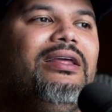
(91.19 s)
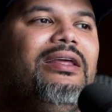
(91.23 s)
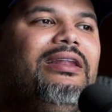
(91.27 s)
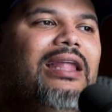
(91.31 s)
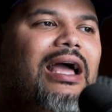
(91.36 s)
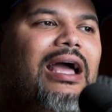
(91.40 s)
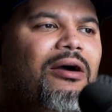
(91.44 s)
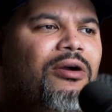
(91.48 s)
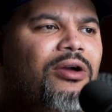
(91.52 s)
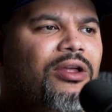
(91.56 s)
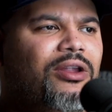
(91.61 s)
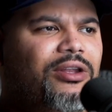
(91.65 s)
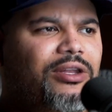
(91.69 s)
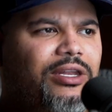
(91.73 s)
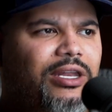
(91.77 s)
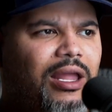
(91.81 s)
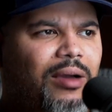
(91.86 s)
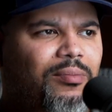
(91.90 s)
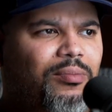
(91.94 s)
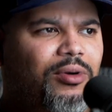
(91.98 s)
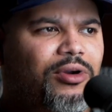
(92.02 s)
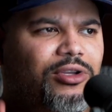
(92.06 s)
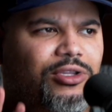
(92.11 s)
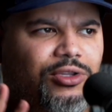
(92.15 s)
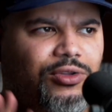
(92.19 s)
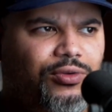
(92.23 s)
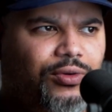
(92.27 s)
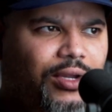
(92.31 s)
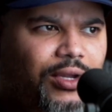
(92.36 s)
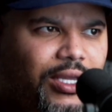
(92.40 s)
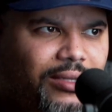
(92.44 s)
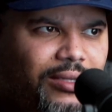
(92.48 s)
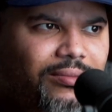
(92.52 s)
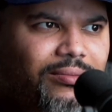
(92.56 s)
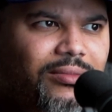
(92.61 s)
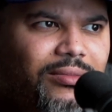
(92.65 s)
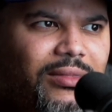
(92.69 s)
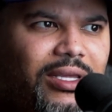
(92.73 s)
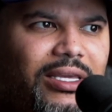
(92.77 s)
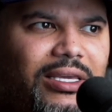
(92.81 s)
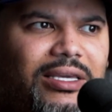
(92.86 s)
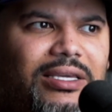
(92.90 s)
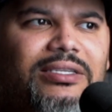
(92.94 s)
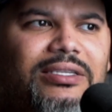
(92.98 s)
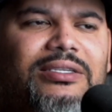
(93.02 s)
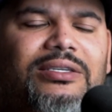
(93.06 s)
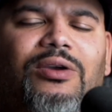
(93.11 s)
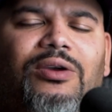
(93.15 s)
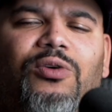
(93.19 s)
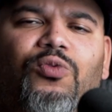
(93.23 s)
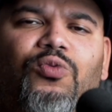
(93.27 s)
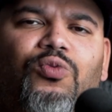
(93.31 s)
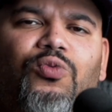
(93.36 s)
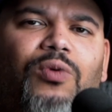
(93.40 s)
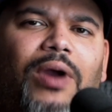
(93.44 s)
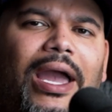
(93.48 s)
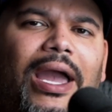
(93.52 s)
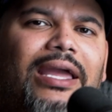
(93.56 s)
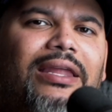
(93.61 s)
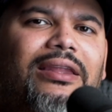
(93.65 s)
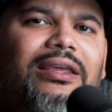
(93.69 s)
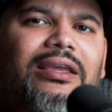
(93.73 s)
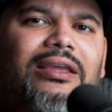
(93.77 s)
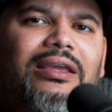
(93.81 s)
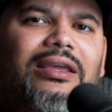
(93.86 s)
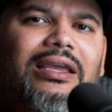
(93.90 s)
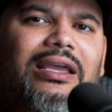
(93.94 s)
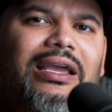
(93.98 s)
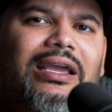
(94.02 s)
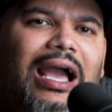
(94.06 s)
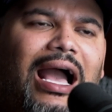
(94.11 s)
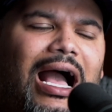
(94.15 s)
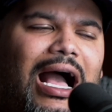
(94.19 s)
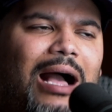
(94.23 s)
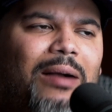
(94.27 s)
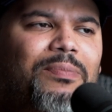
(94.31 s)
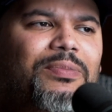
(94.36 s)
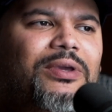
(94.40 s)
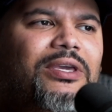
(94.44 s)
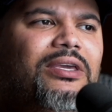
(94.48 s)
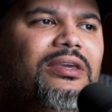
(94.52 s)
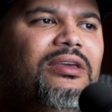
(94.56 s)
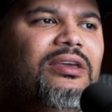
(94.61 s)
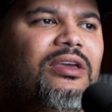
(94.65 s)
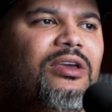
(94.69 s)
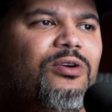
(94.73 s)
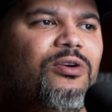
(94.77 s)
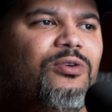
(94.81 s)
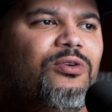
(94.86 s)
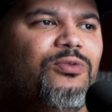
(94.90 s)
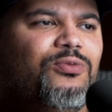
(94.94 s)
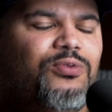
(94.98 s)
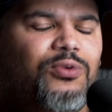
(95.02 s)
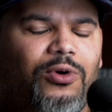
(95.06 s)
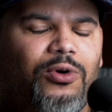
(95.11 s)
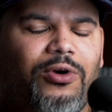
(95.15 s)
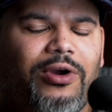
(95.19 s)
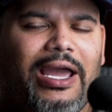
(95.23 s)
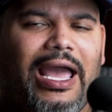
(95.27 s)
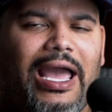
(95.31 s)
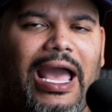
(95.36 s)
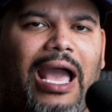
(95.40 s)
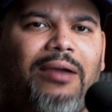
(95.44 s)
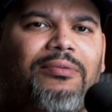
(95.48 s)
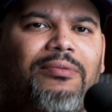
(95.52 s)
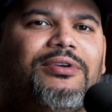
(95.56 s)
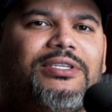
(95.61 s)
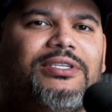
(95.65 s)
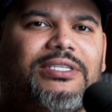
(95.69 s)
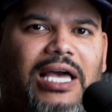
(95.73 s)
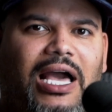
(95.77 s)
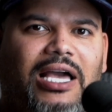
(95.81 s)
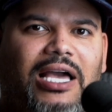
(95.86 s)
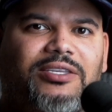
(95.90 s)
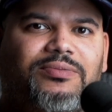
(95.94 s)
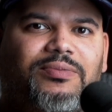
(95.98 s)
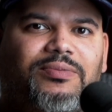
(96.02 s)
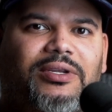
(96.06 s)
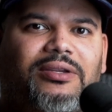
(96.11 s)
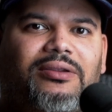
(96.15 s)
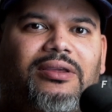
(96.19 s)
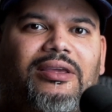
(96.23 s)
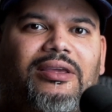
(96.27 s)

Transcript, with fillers: Now number three is writing copy for advertisement.